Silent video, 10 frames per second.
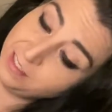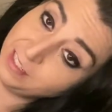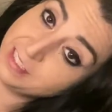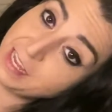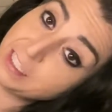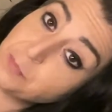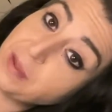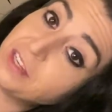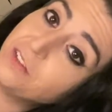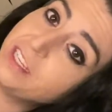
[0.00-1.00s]
It's not a
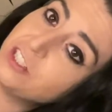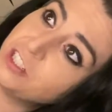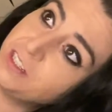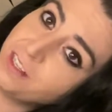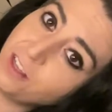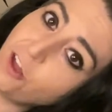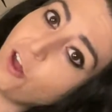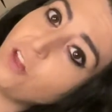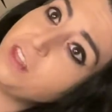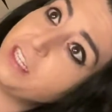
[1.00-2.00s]
speculation.
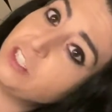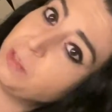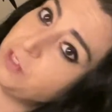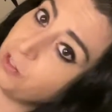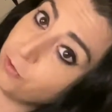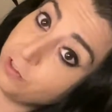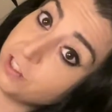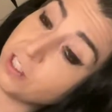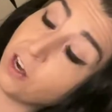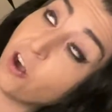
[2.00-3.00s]
All the Egyptian
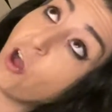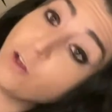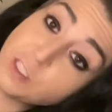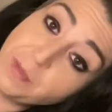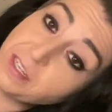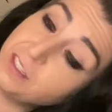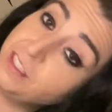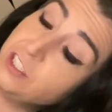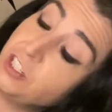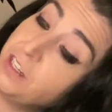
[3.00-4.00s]
roots are all
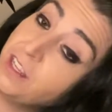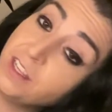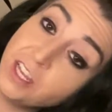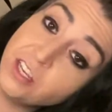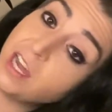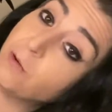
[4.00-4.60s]
speculation, not